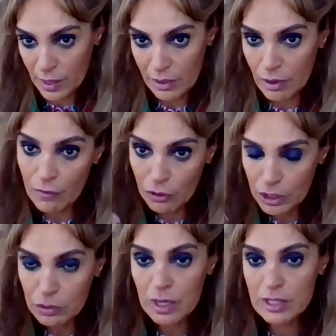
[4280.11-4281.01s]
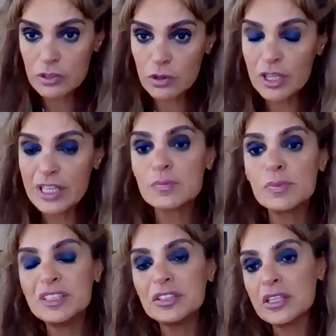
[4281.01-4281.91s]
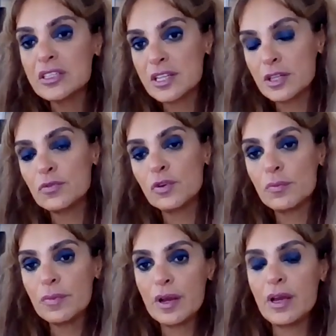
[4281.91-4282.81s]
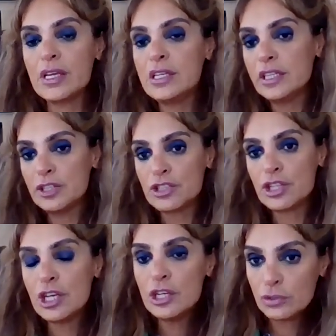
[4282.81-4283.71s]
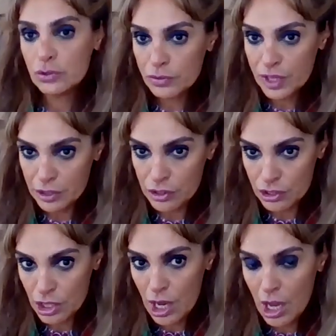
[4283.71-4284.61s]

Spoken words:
You have only one song. It's been translated from English to French.